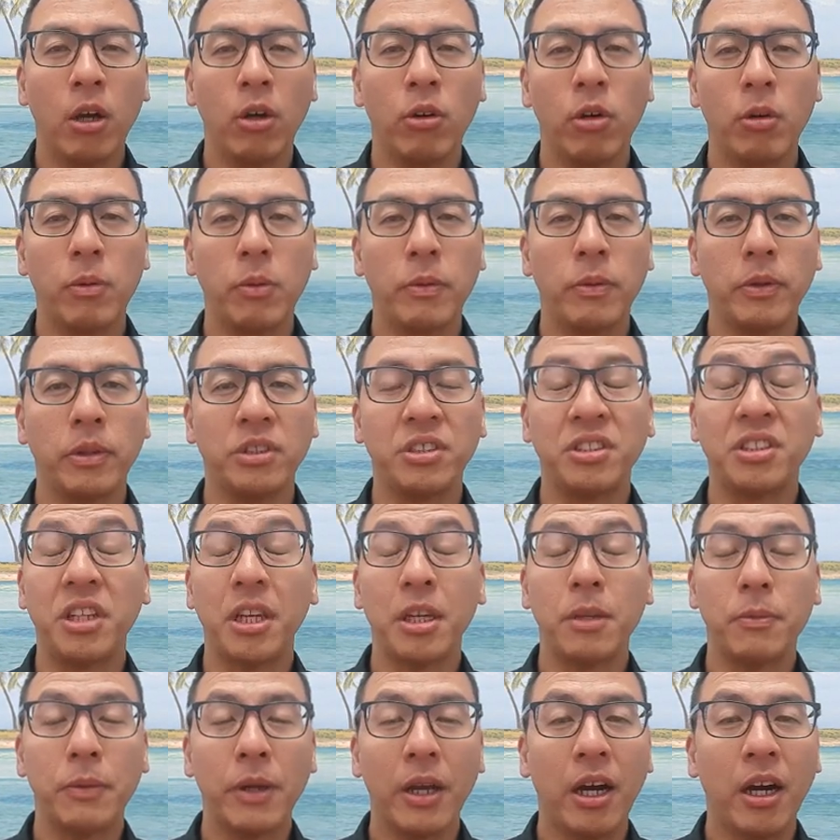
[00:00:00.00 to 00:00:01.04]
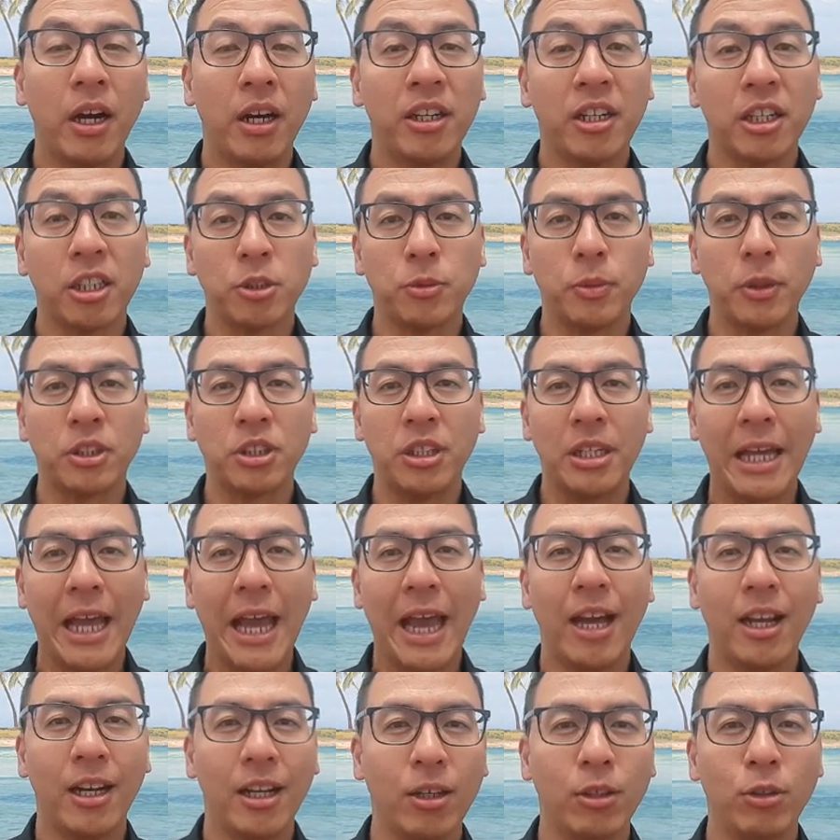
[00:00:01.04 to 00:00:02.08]
when people are staying behind, especially
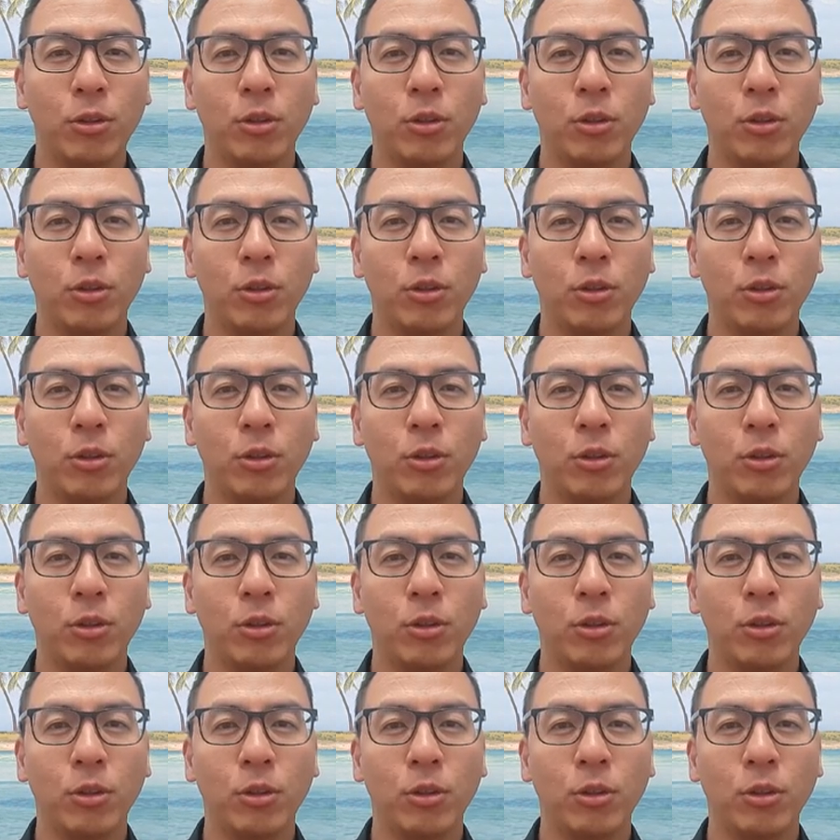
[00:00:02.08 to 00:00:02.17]
Ella,